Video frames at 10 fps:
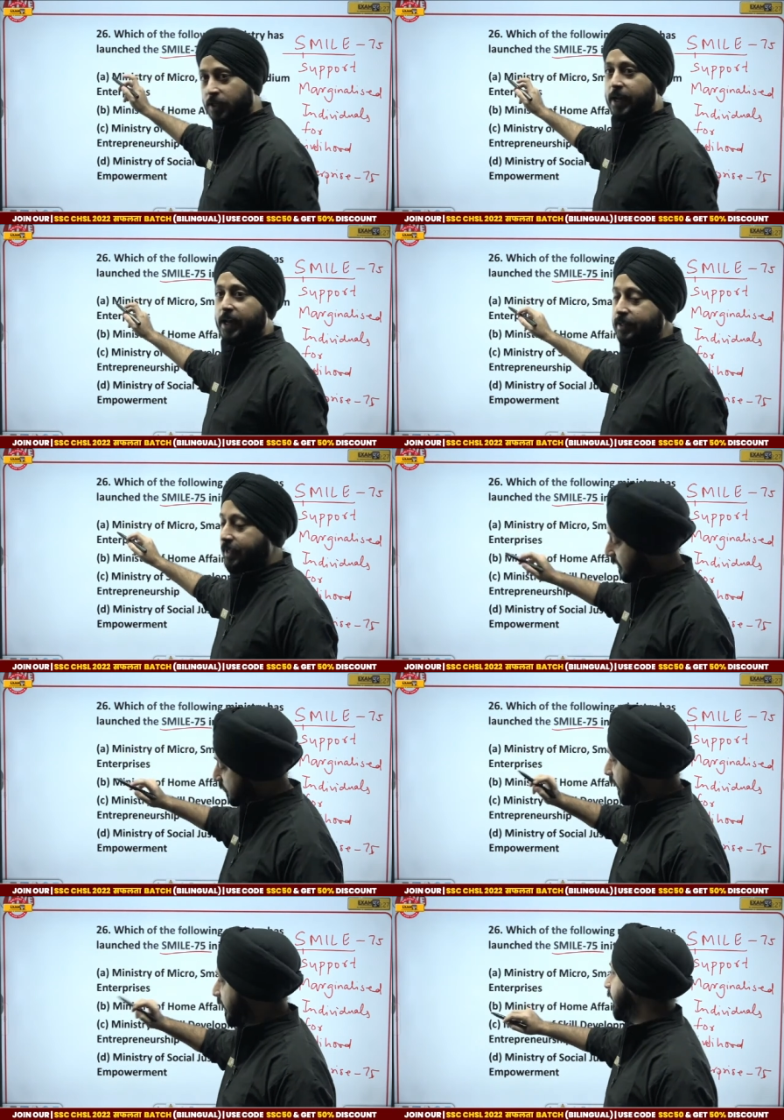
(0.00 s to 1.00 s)
A, yes,
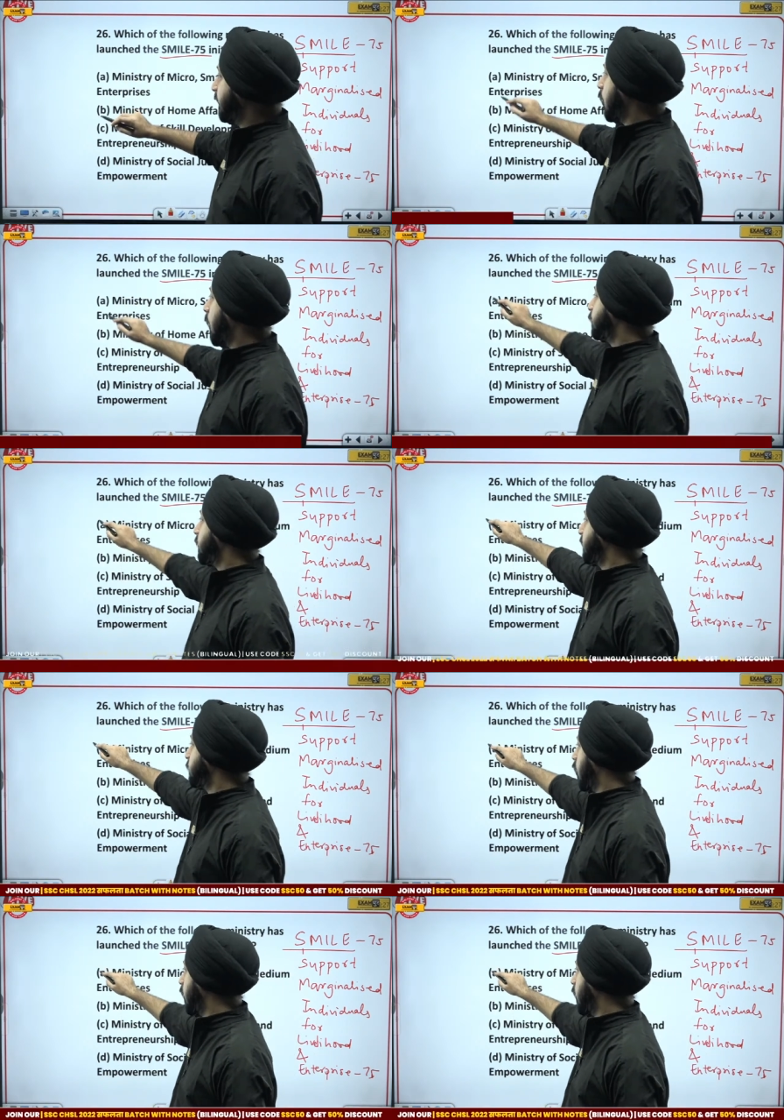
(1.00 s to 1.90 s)
very nice. So, option A is wrong,